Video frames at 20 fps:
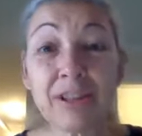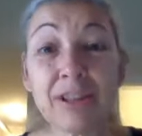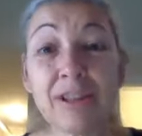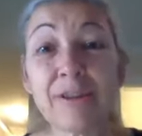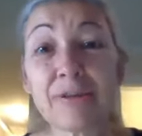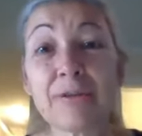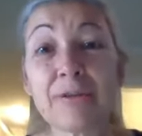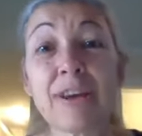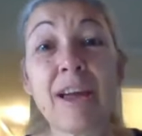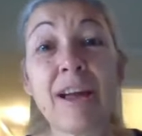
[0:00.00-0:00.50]
the
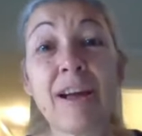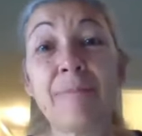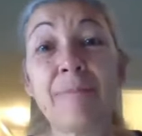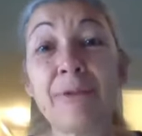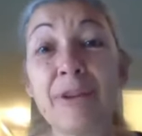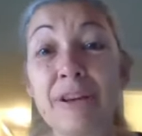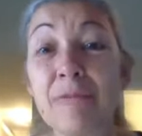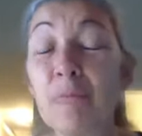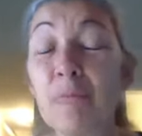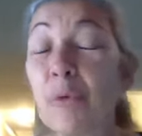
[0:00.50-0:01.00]
liquor
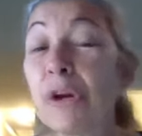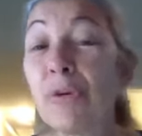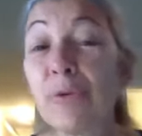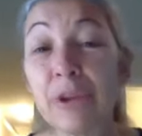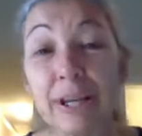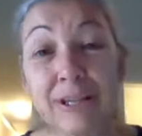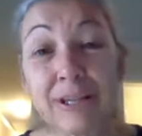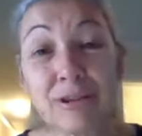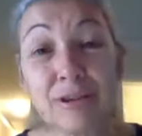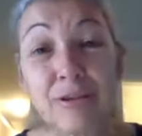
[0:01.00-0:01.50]
cabinet. We don't
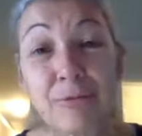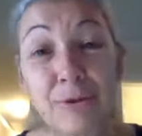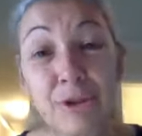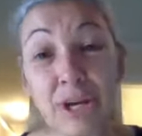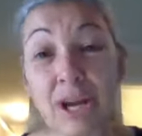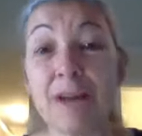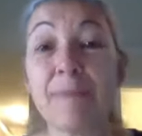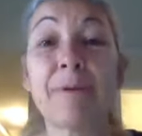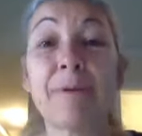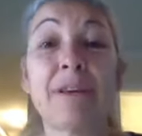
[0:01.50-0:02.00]
like to go
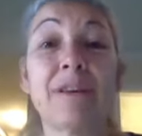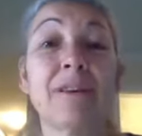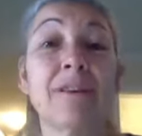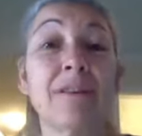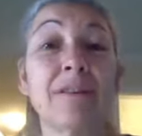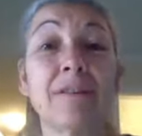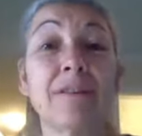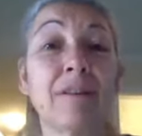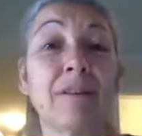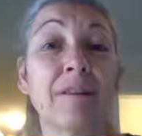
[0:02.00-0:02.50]

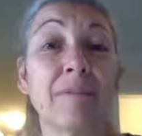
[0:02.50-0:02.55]
shopping.